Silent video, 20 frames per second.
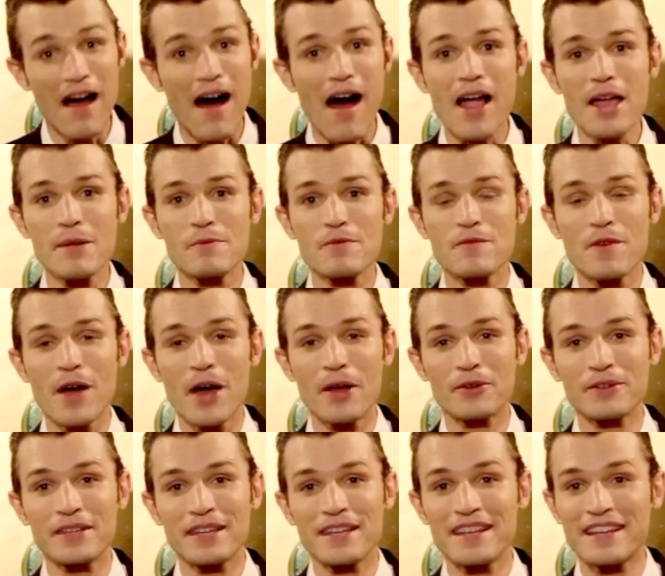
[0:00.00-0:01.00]
I am your
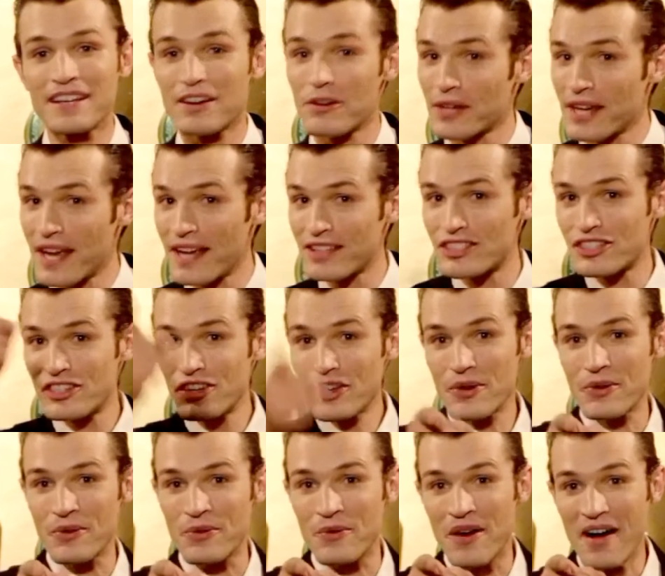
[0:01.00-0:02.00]
Vinyl Geek, and I'll catch
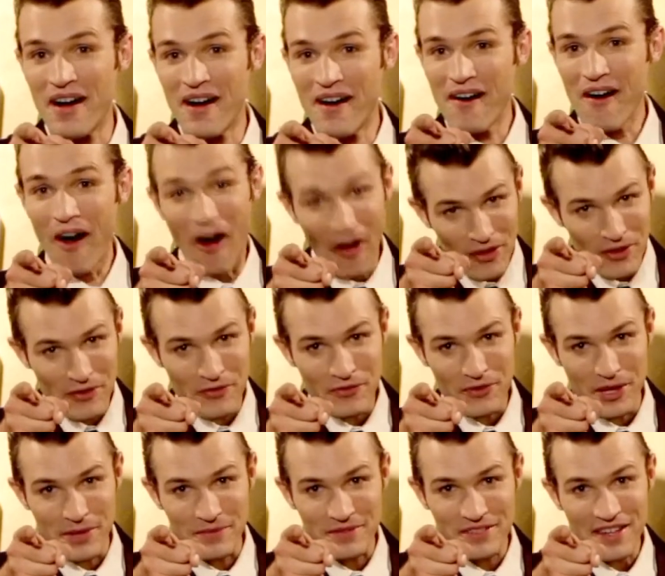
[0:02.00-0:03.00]
you on the
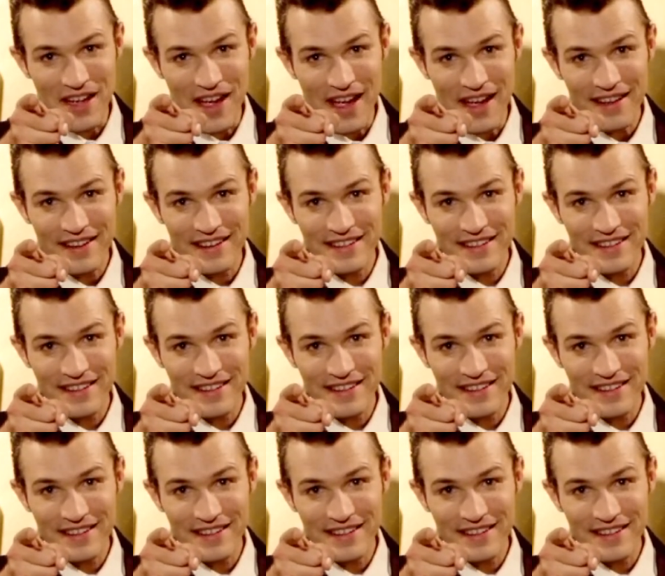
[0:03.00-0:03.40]
flip side.